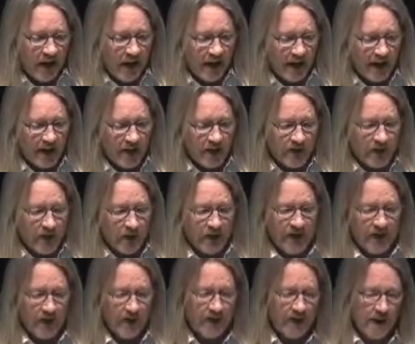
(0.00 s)
And so
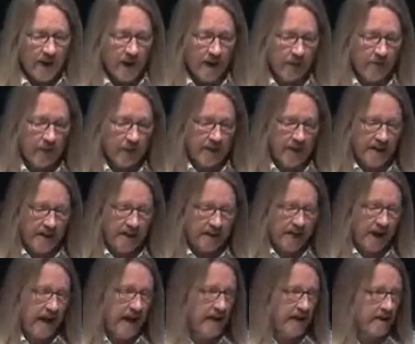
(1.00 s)
here's a
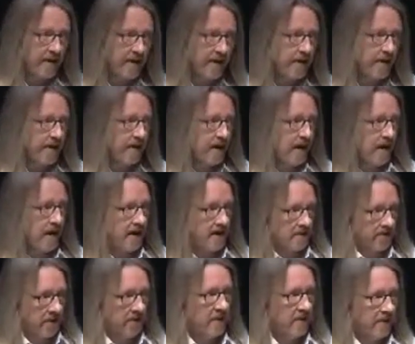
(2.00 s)
brief and
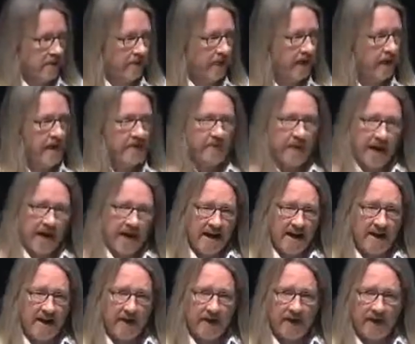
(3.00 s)
very
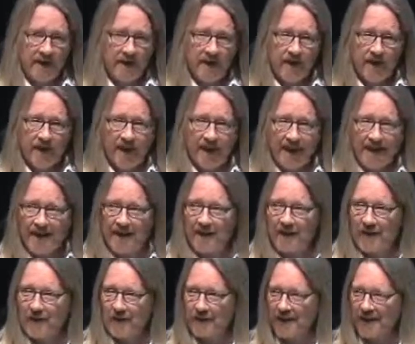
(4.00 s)
biased
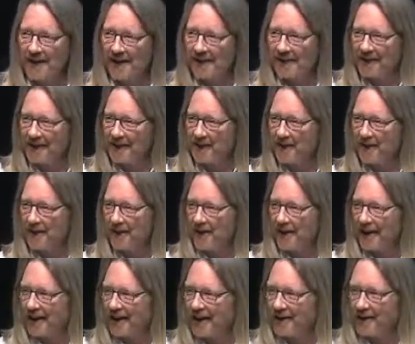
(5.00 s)
history of
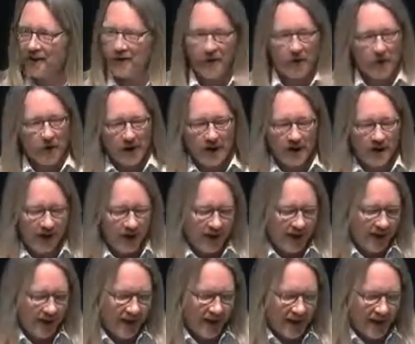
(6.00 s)
engineering. It's short,
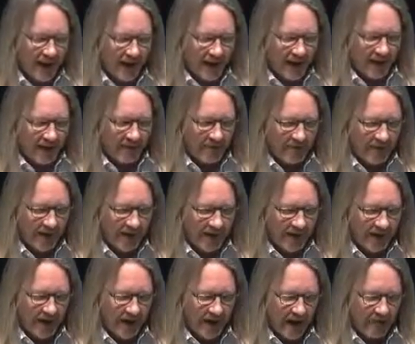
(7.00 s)

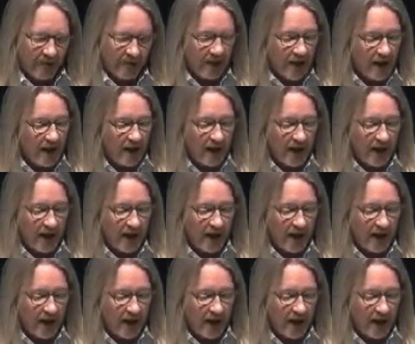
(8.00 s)
but